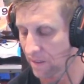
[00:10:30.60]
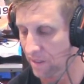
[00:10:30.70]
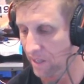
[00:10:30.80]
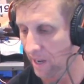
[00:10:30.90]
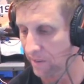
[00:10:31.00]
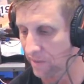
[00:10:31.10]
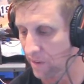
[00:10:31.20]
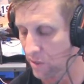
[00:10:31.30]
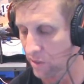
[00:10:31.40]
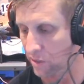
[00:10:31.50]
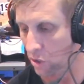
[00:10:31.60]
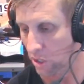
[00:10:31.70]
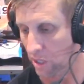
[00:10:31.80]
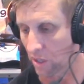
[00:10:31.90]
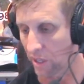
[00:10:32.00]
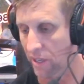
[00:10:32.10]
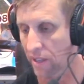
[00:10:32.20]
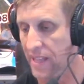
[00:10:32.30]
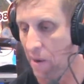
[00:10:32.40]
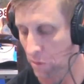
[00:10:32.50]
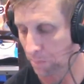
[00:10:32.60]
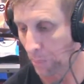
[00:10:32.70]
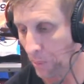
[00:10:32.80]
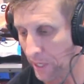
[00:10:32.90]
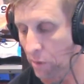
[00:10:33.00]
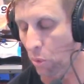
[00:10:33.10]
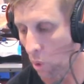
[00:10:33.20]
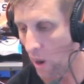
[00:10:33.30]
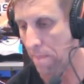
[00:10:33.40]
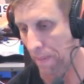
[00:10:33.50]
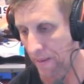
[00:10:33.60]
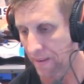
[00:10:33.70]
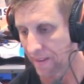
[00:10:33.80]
you know, New Zealand, that was pretty ripe